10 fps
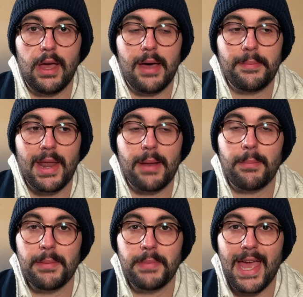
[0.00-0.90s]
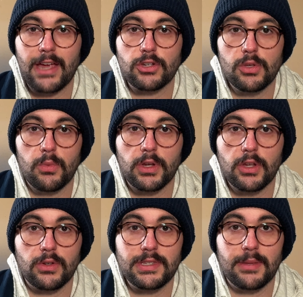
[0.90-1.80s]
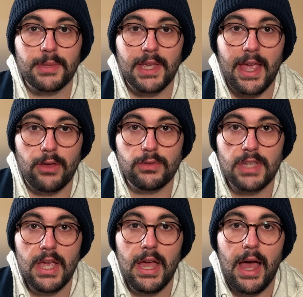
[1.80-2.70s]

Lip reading: And I might be actually working on something else.